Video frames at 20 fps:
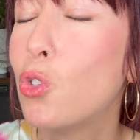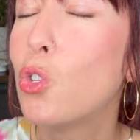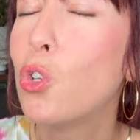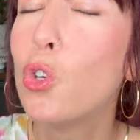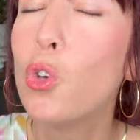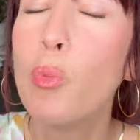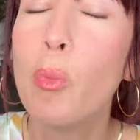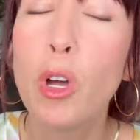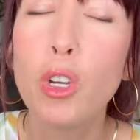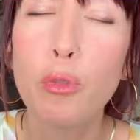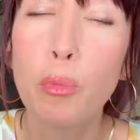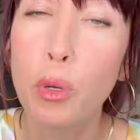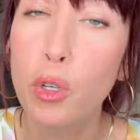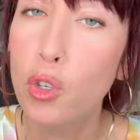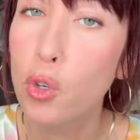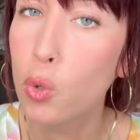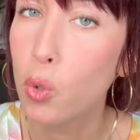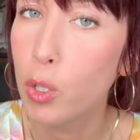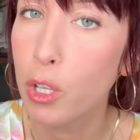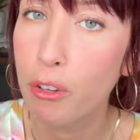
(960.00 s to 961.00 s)
too much
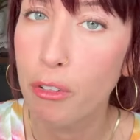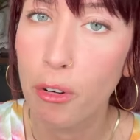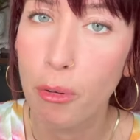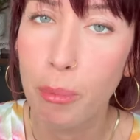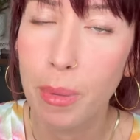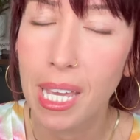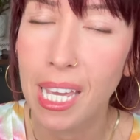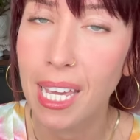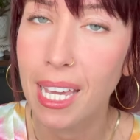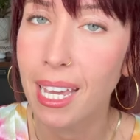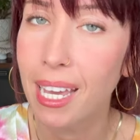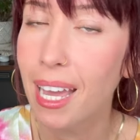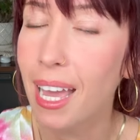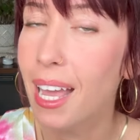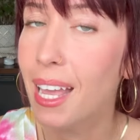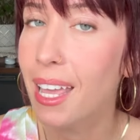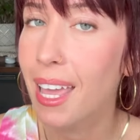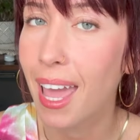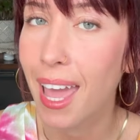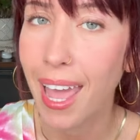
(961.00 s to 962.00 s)
patchouli for me.
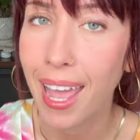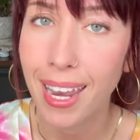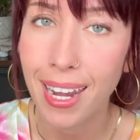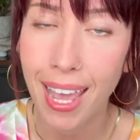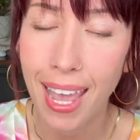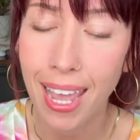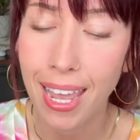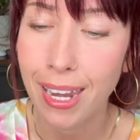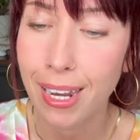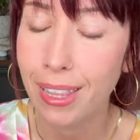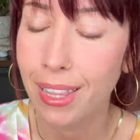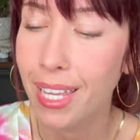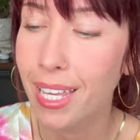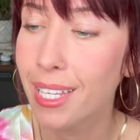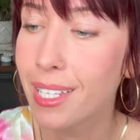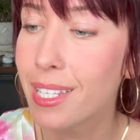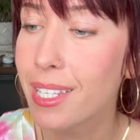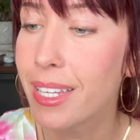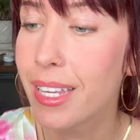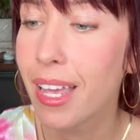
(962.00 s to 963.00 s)
I can't handle
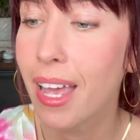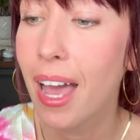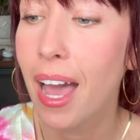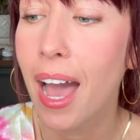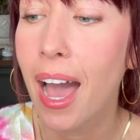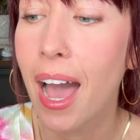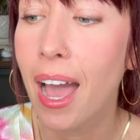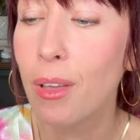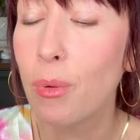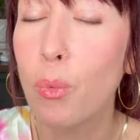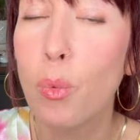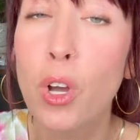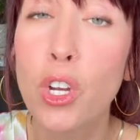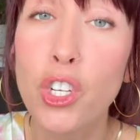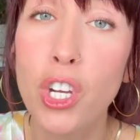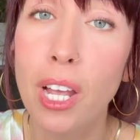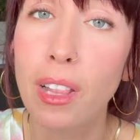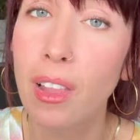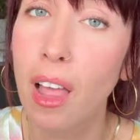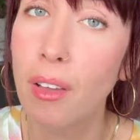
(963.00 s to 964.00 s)
it. I
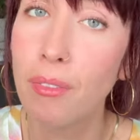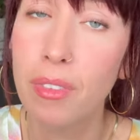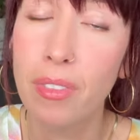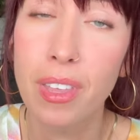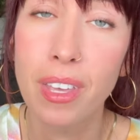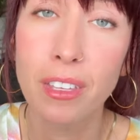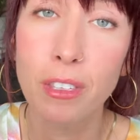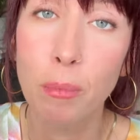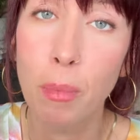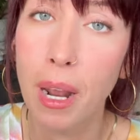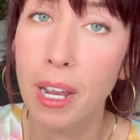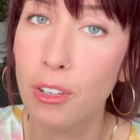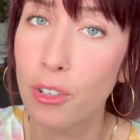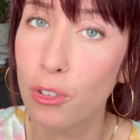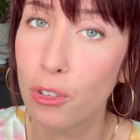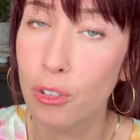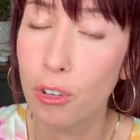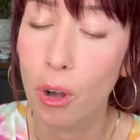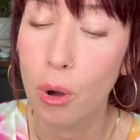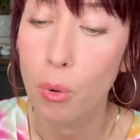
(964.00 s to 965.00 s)
wish I loved this, but I
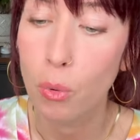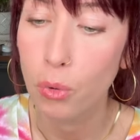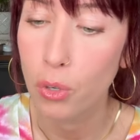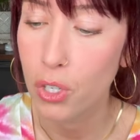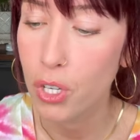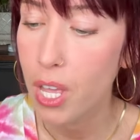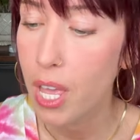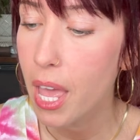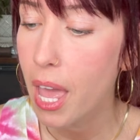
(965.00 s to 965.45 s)
just don't.